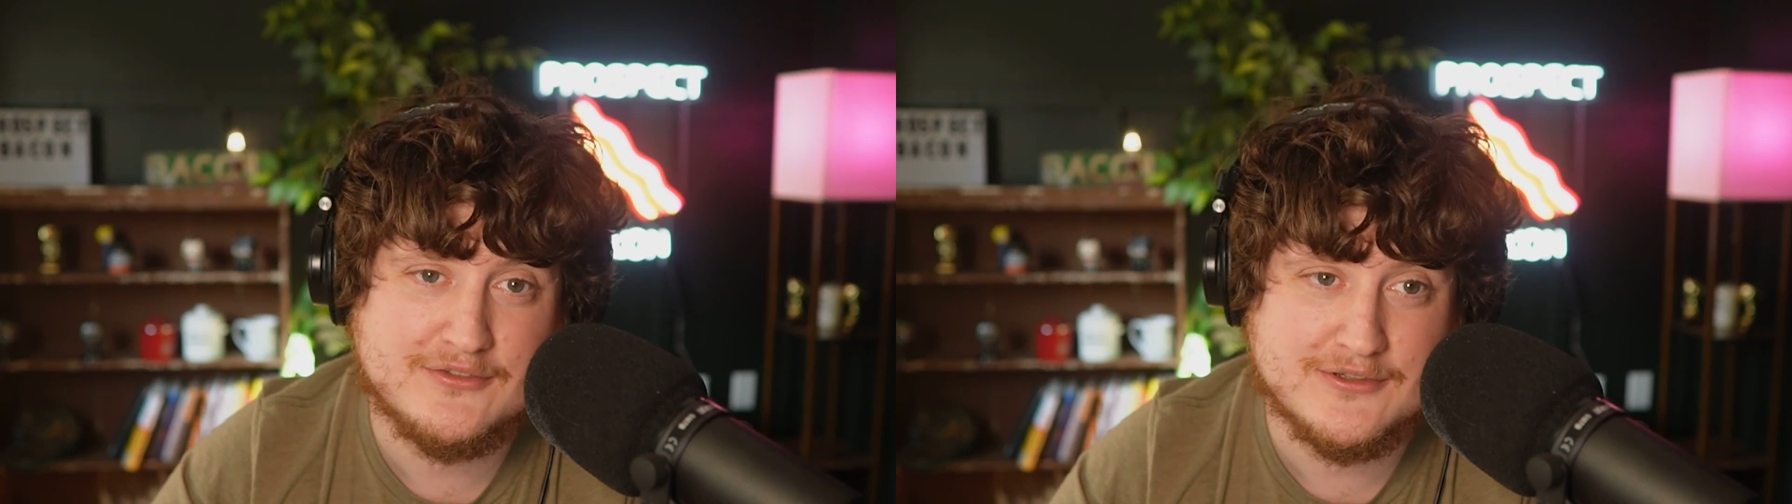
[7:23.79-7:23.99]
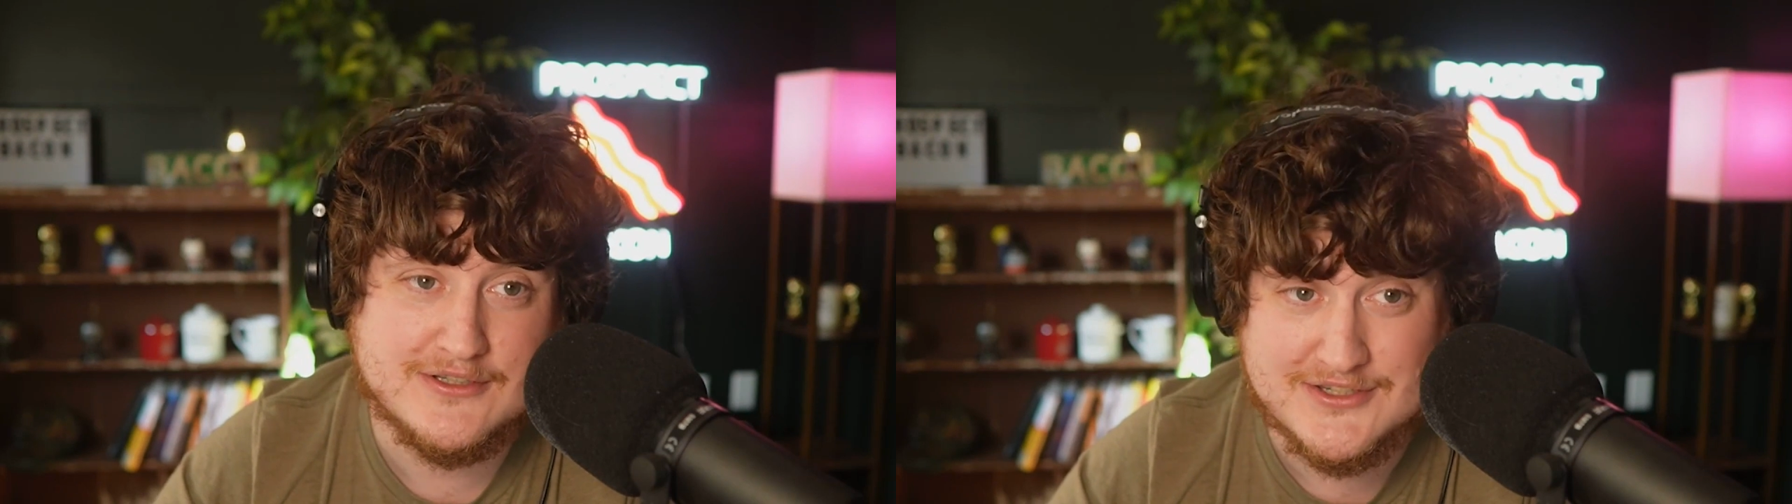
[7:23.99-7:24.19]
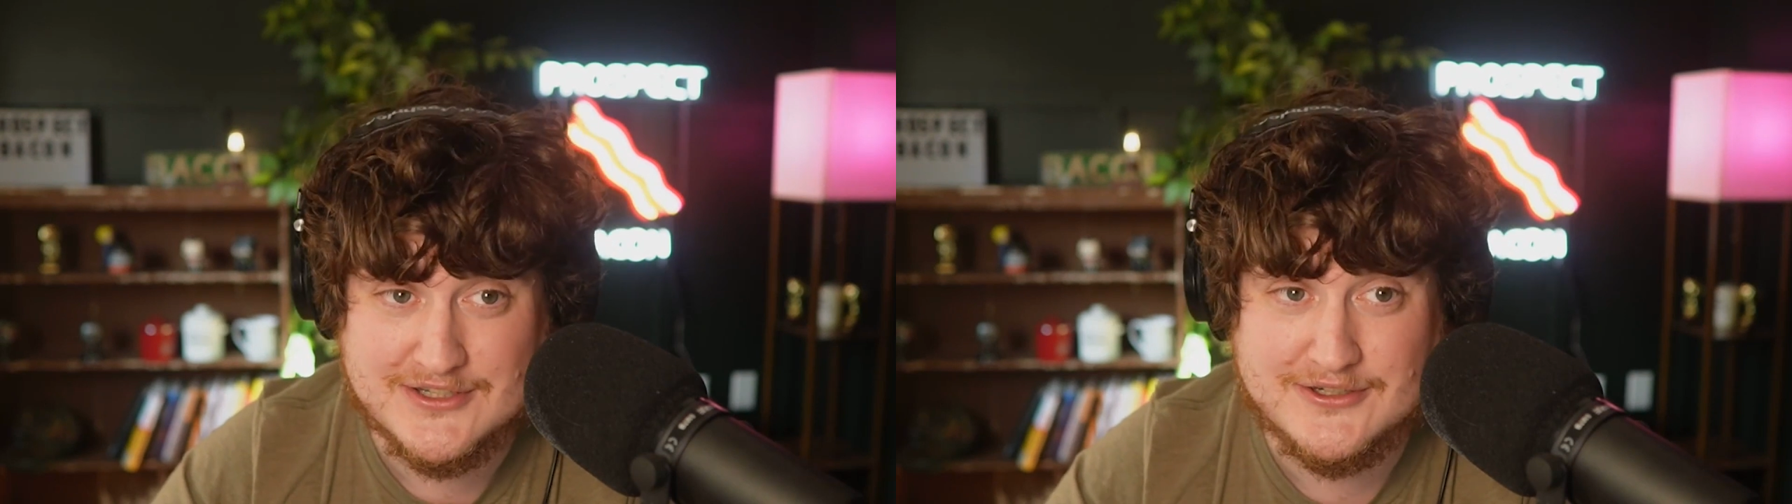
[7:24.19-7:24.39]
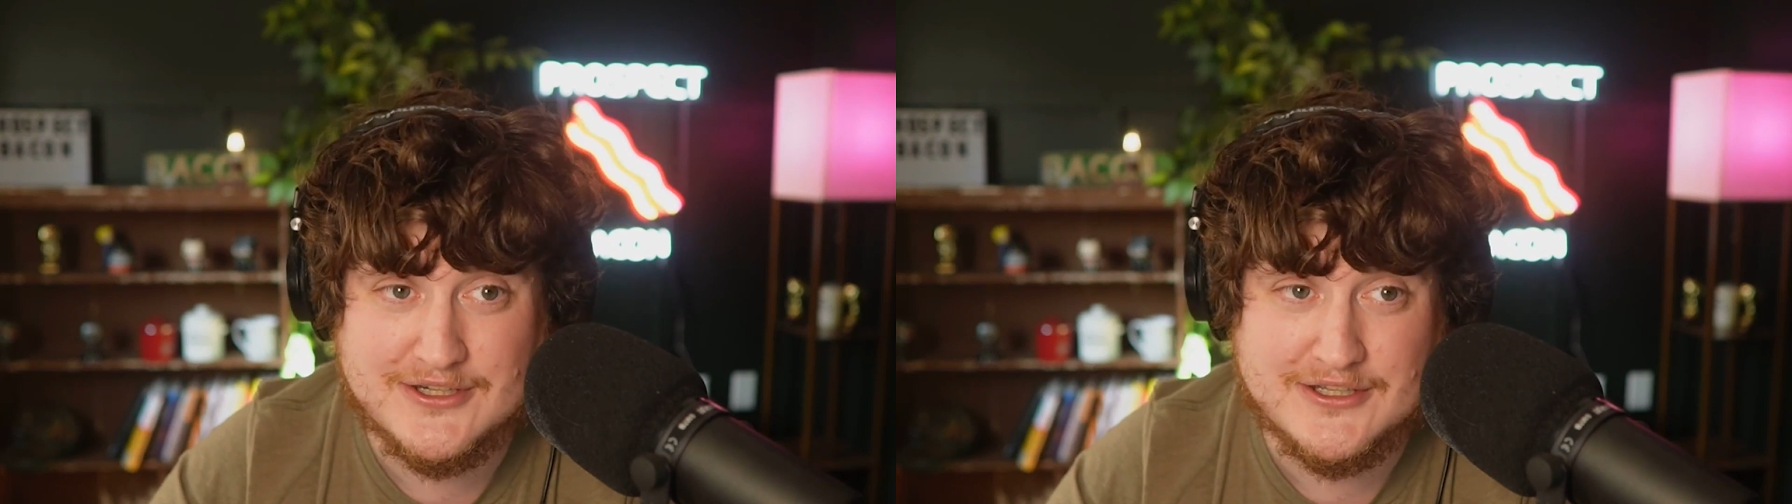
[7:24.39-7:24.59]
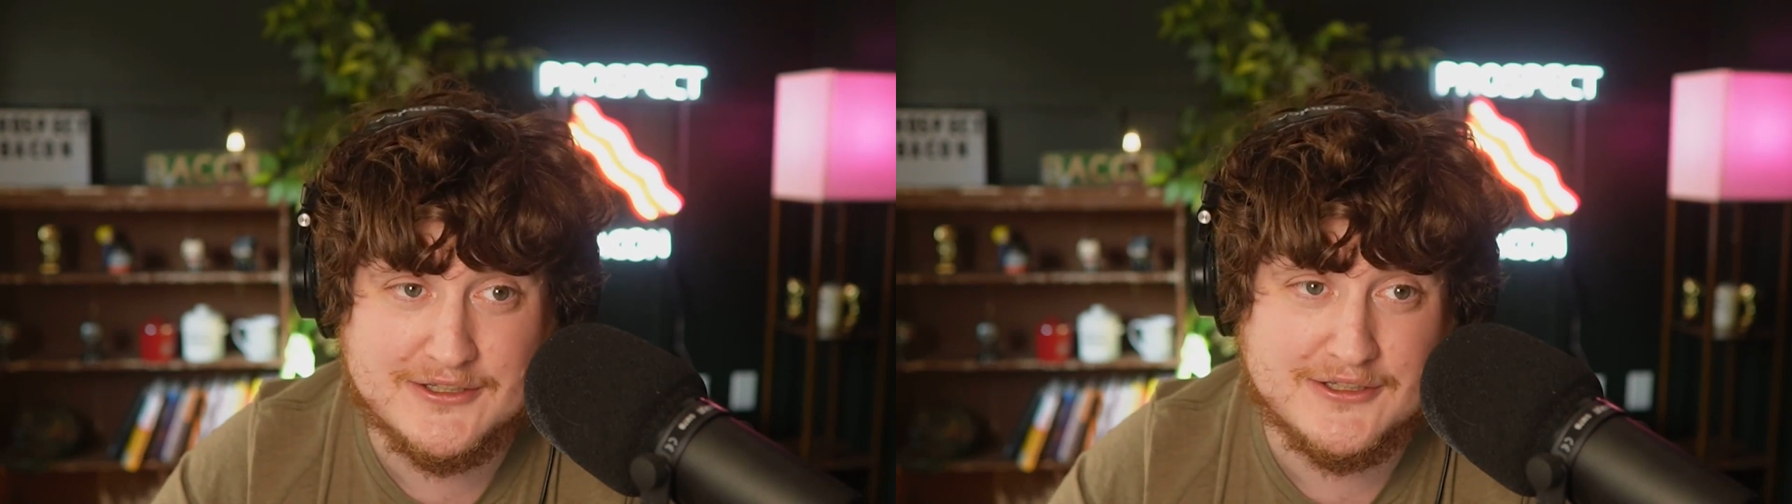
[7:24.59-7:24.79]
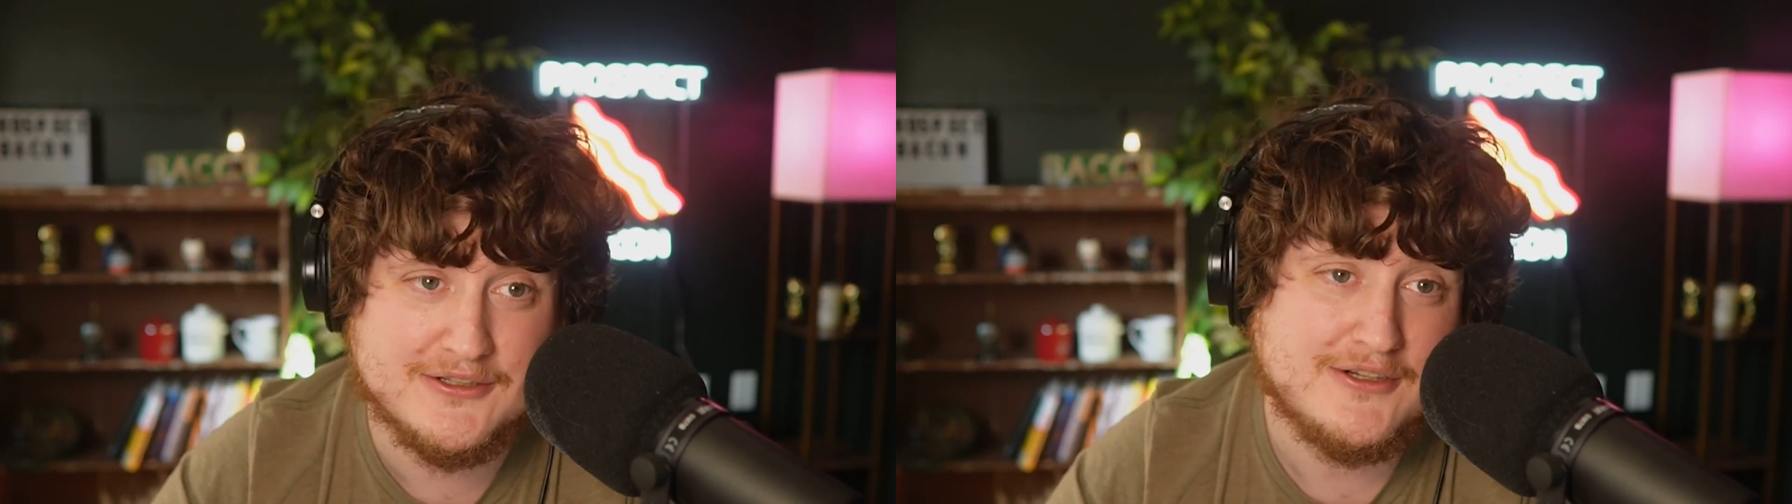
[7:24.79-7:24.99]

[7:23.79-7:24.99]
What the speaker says: free generator.